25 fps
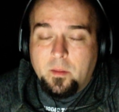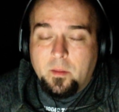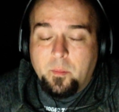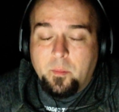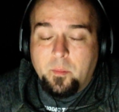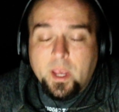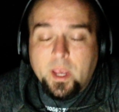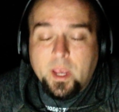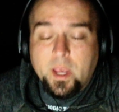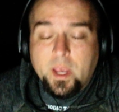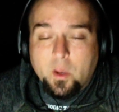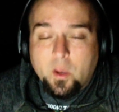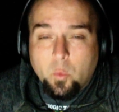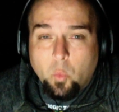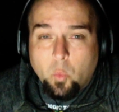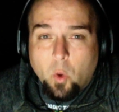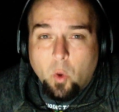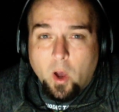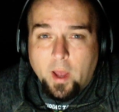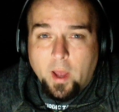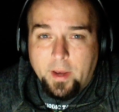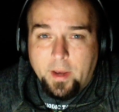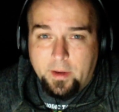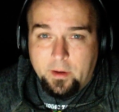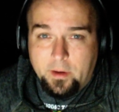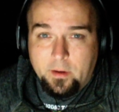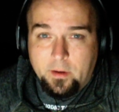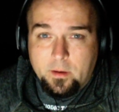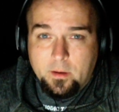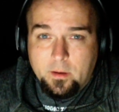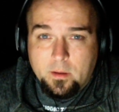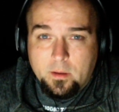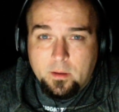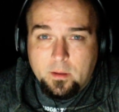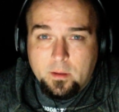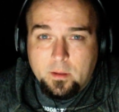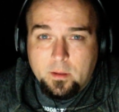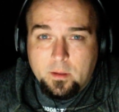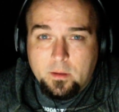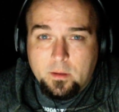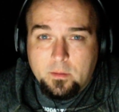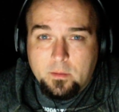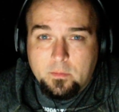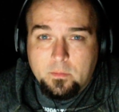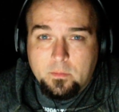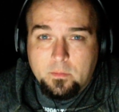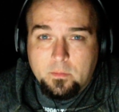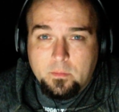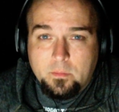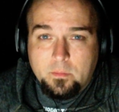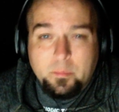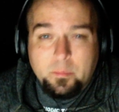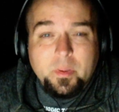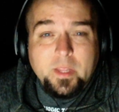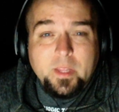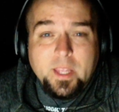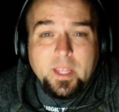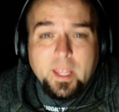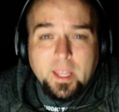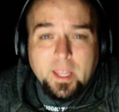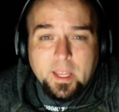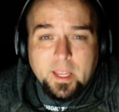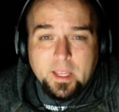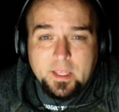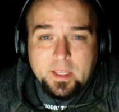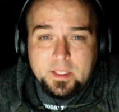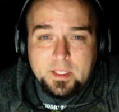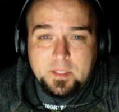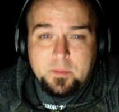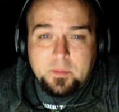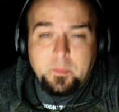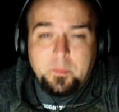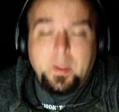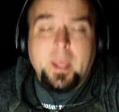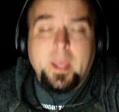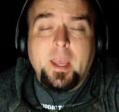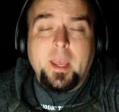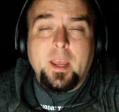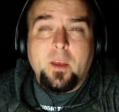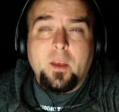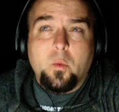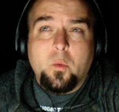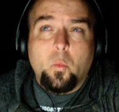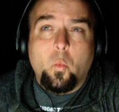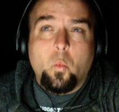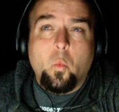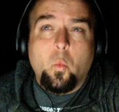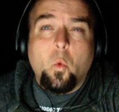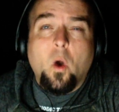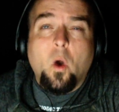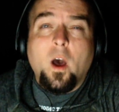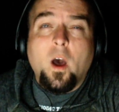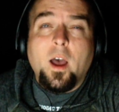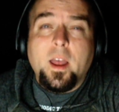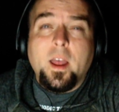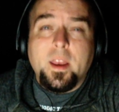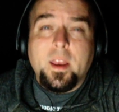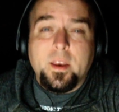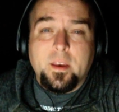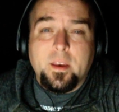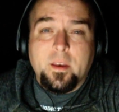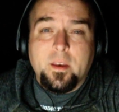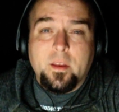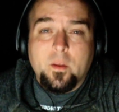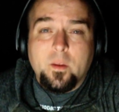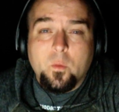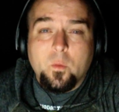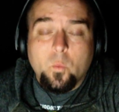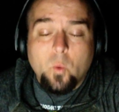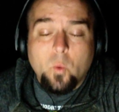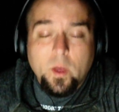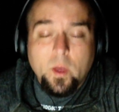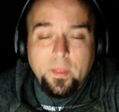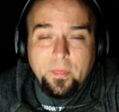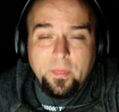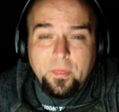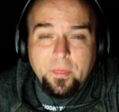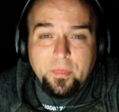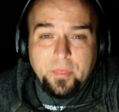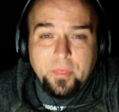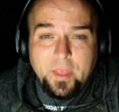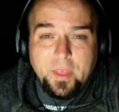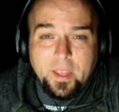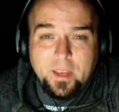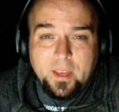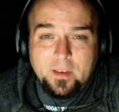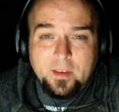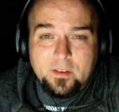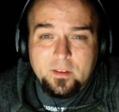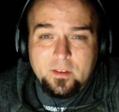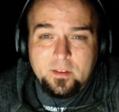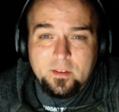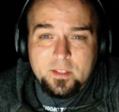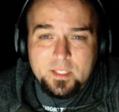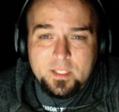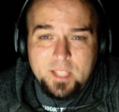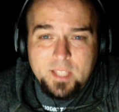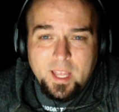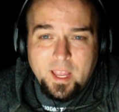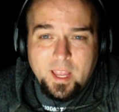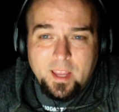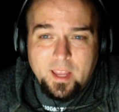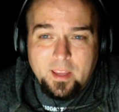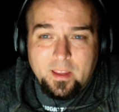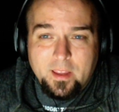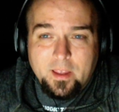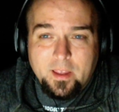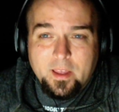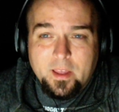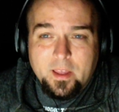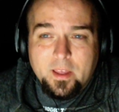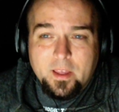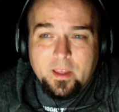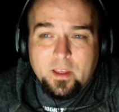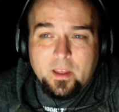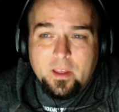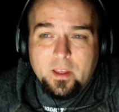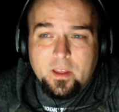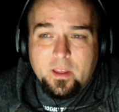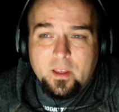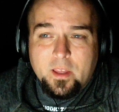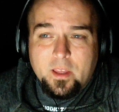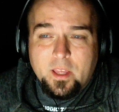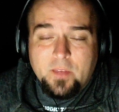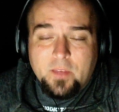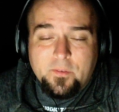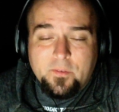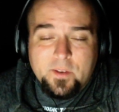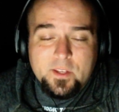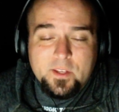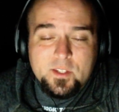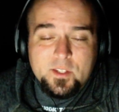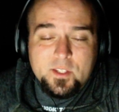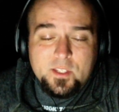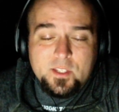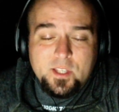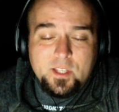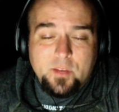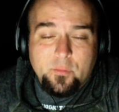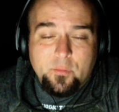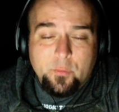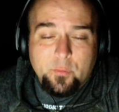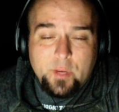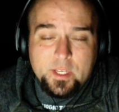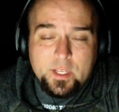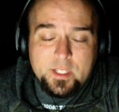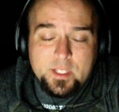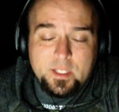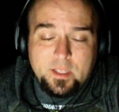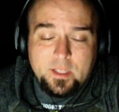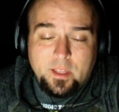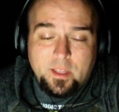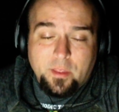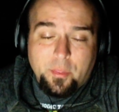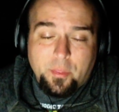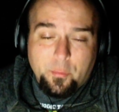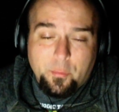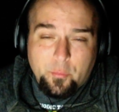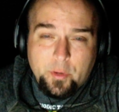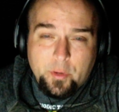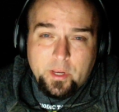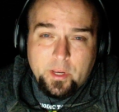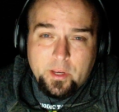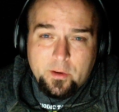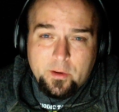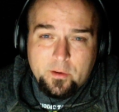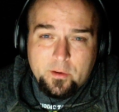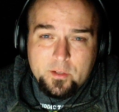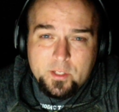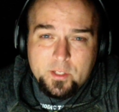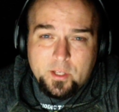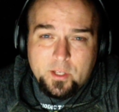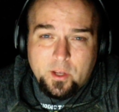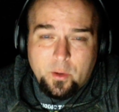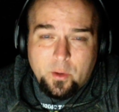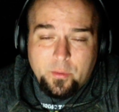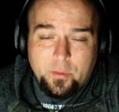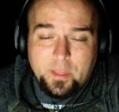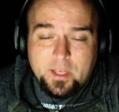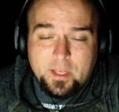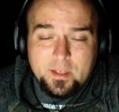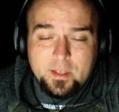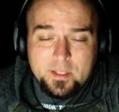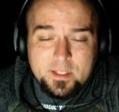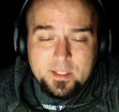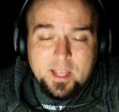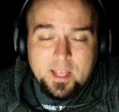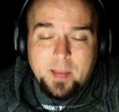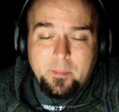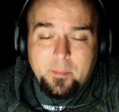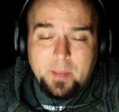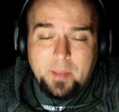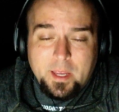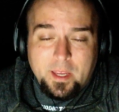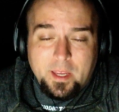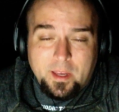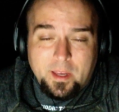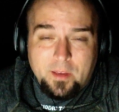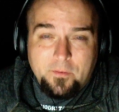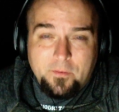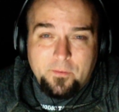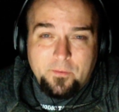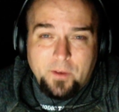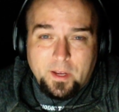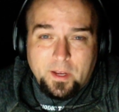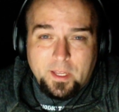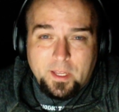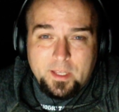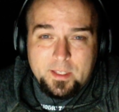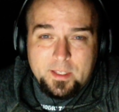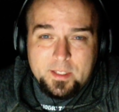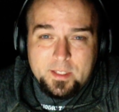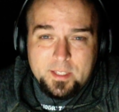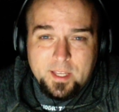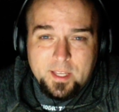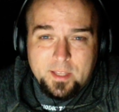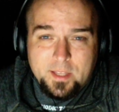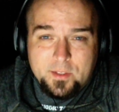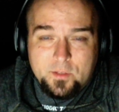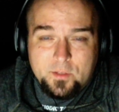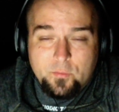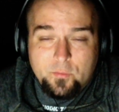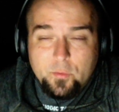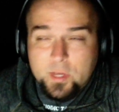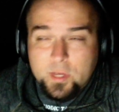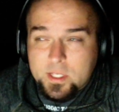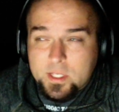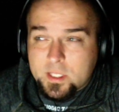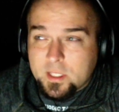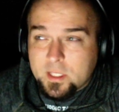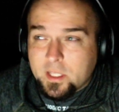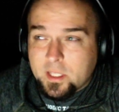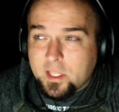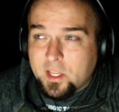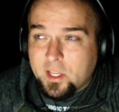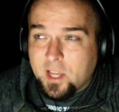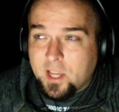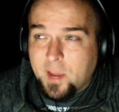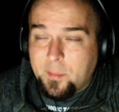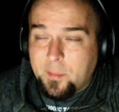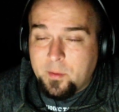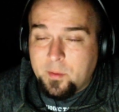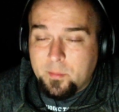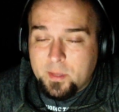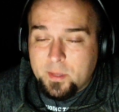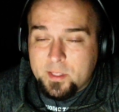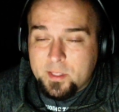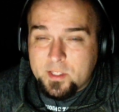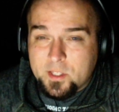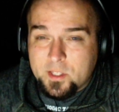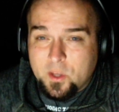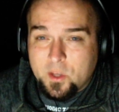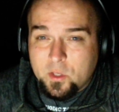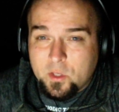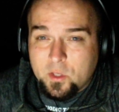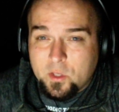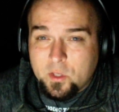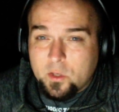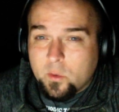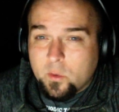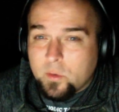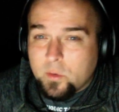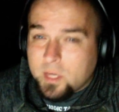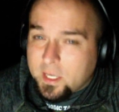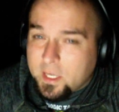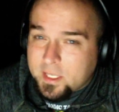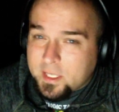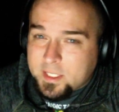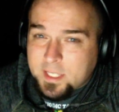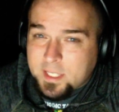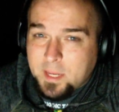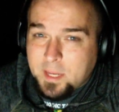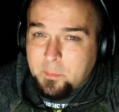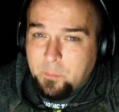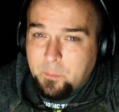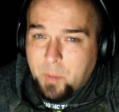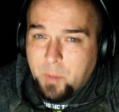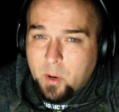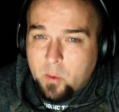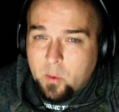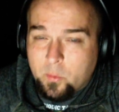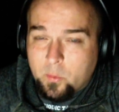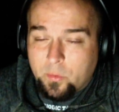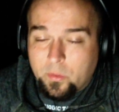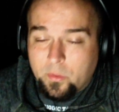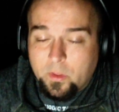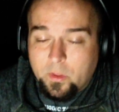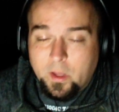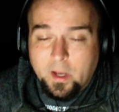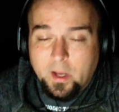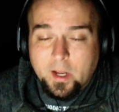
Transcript: Pick one. Please, pick one. One thing to say. If I just said recently 3 years ago, that does not make any fucking sense. Recently, a couple months ago, you don't need to say both.